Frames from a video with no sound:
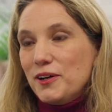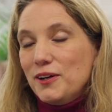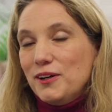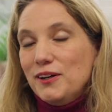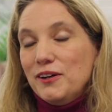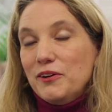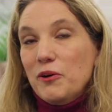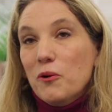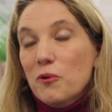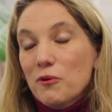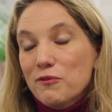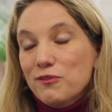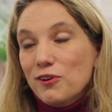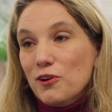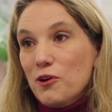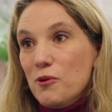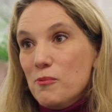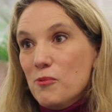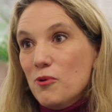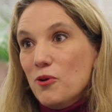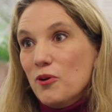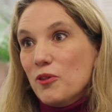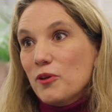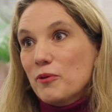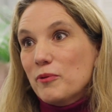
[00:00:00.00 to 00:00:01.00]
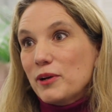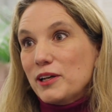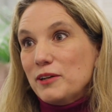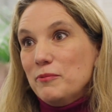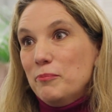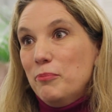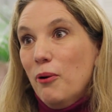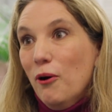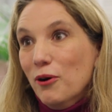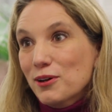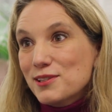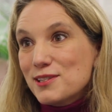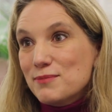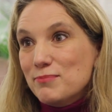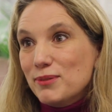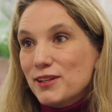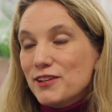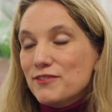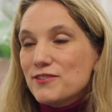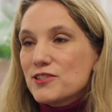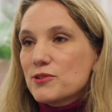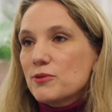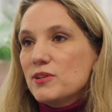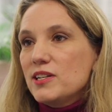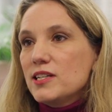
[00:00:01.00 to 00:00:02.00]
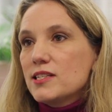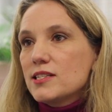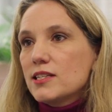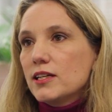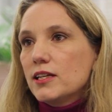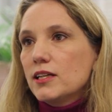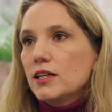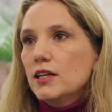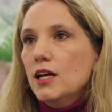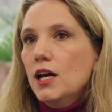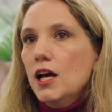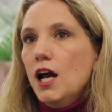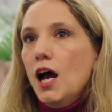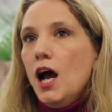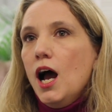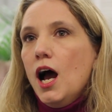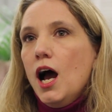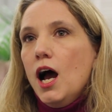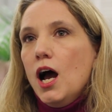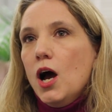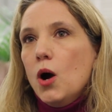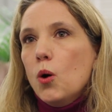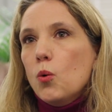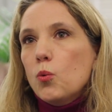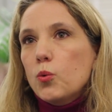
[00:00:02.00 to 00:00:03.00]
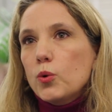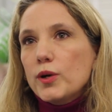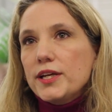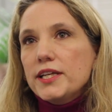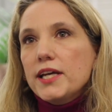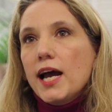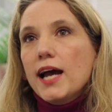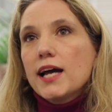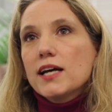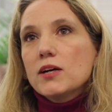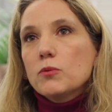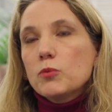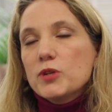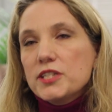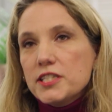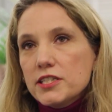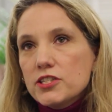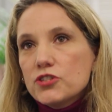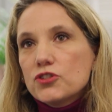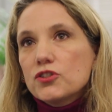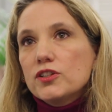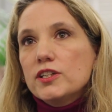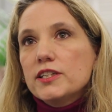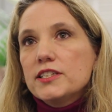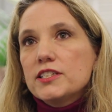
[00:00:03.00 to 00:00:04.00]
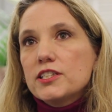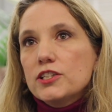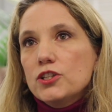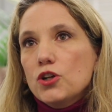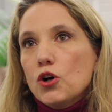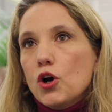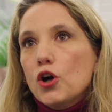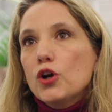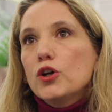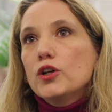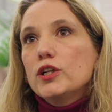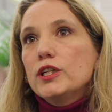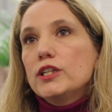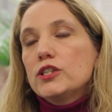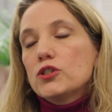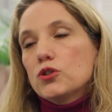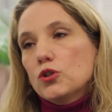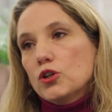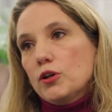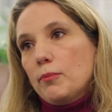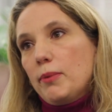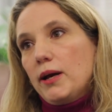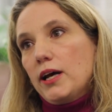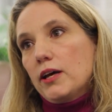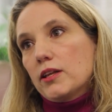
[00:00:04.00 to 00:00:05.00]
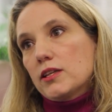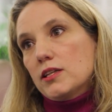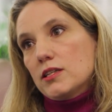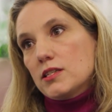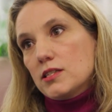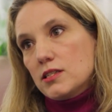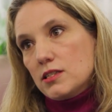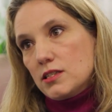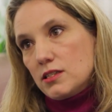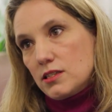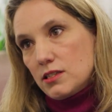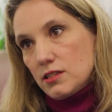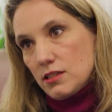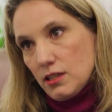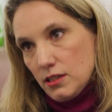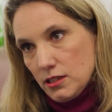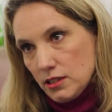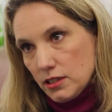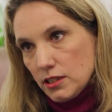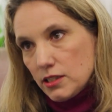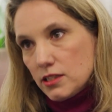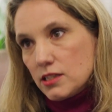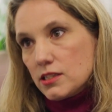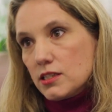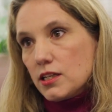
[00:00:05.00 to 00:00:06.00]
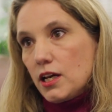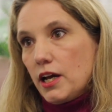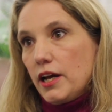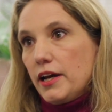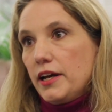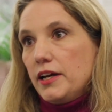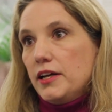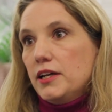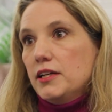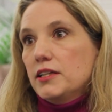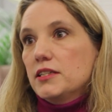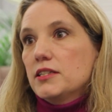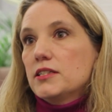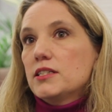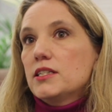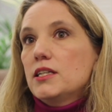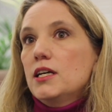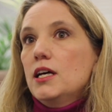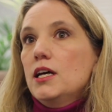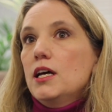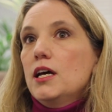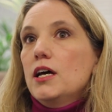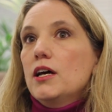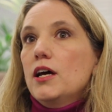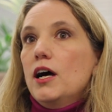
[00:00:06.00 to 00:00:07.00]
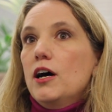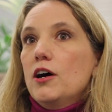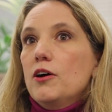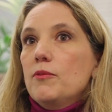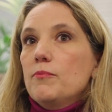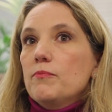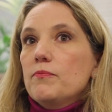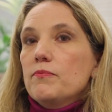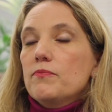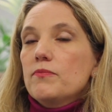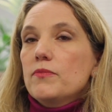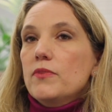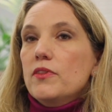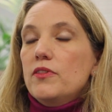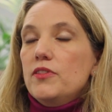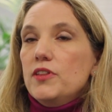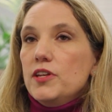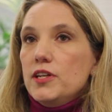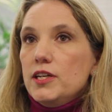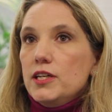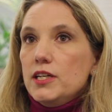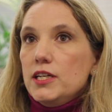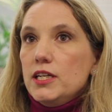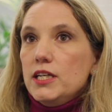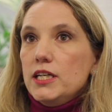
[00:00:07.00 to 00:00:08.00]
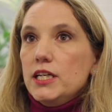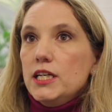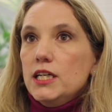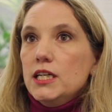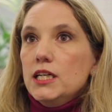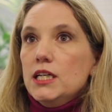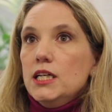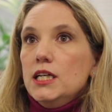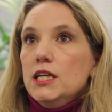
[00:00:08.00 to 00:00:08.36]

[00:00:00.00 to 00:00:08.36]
an awful lot more that we could possibly have squeezed in. We did try to not only talk about the science and the